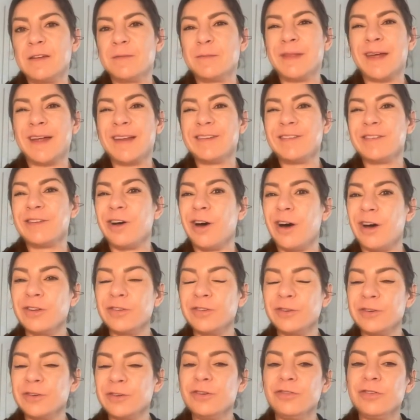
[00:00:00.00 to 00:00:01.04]
but that is also
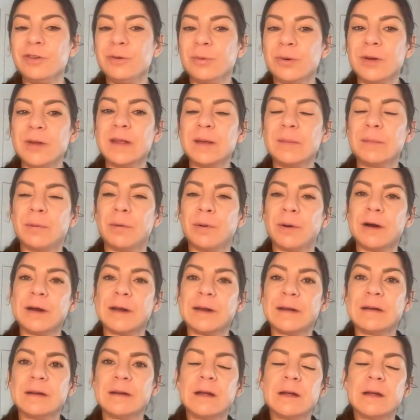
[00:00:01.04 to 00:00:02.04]
usually really important.